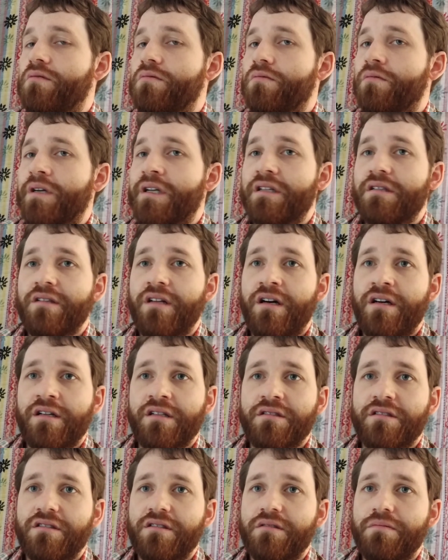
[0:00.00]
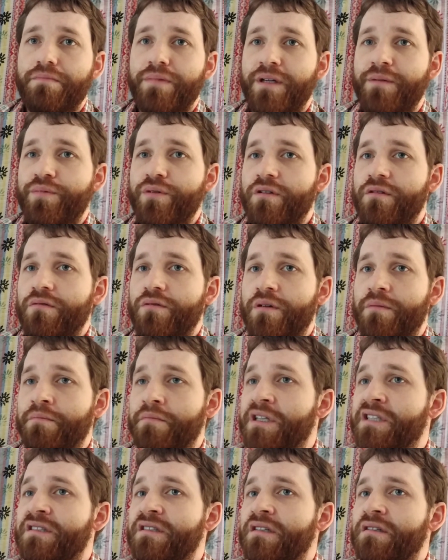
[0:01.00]
when it launched. People were
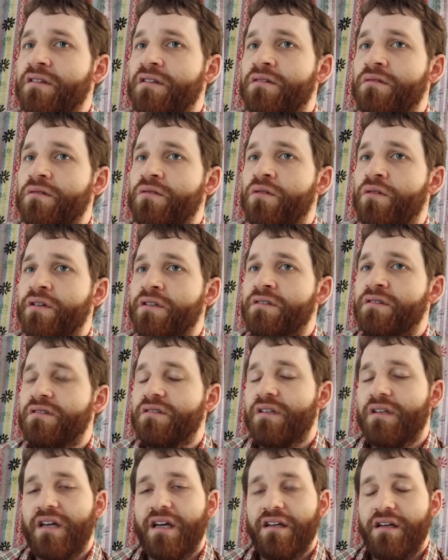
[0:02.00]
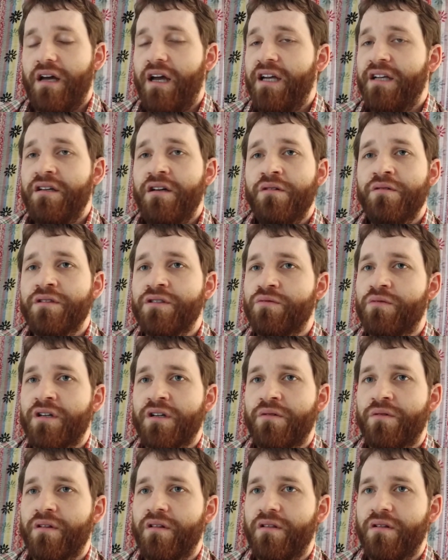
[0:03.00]
minting their own coins, and I know he's
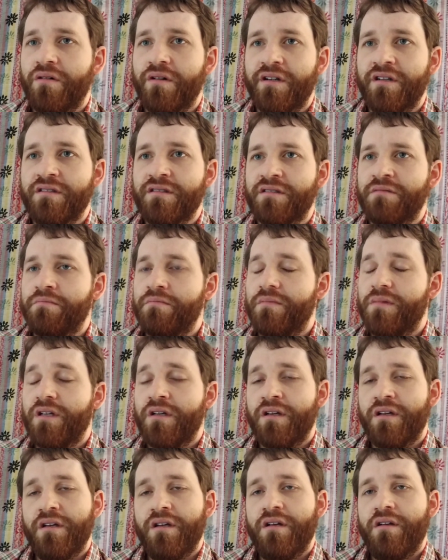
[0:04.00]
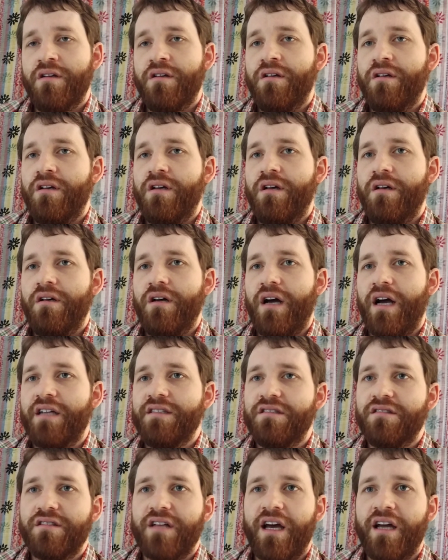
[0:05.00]
working with lawyers, and I
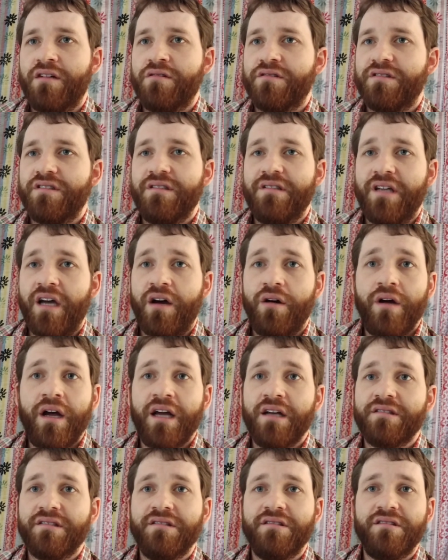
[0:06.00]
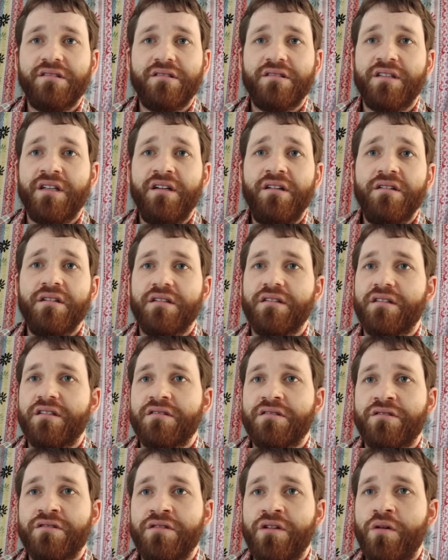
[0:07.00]
don't see how Hex is a security.
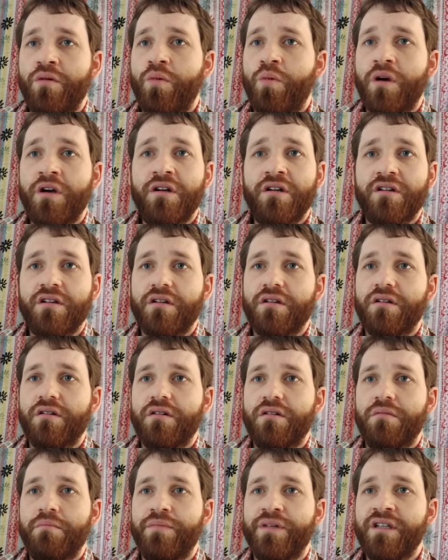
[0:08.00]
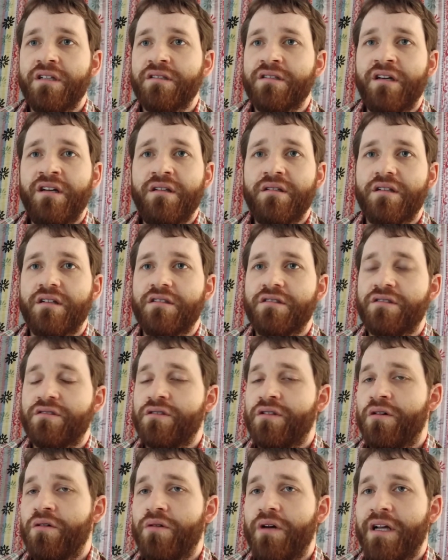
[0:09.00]
There's no work being done. There's
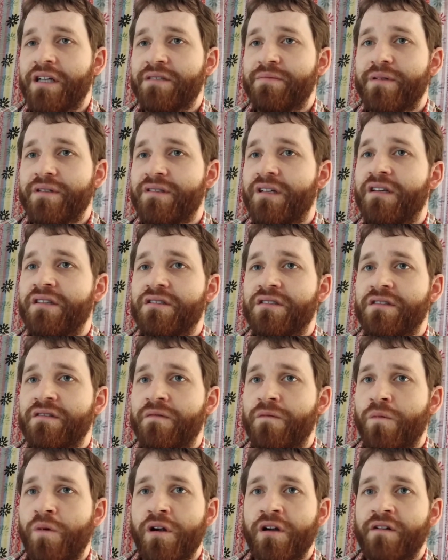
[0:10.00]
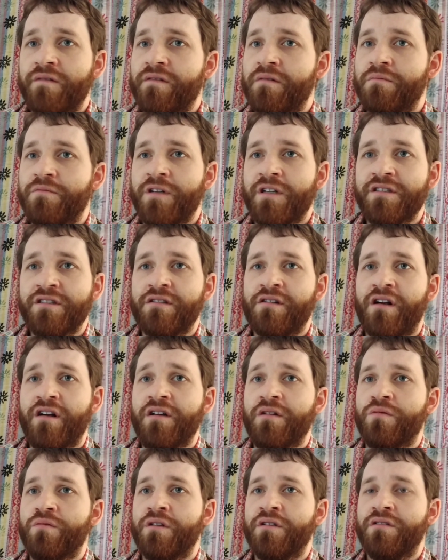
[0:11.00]
no expectation of work from Richard
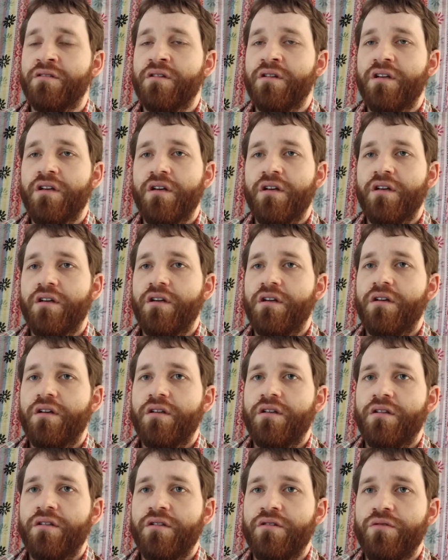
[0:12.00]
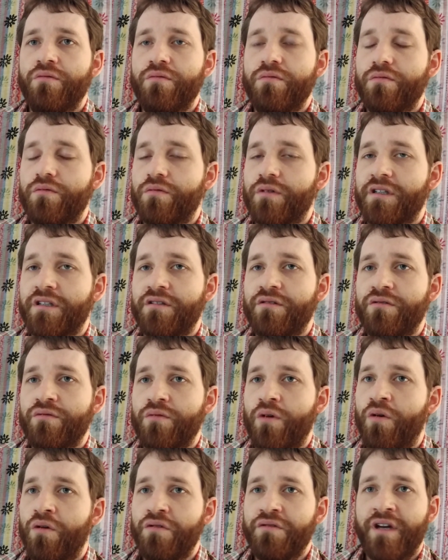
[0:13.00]
Hart when
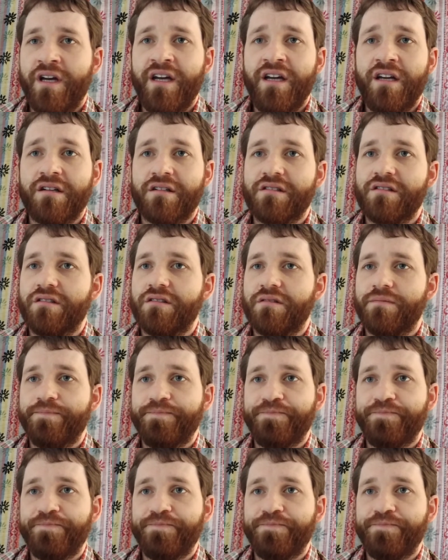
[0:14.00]
you hold Hex.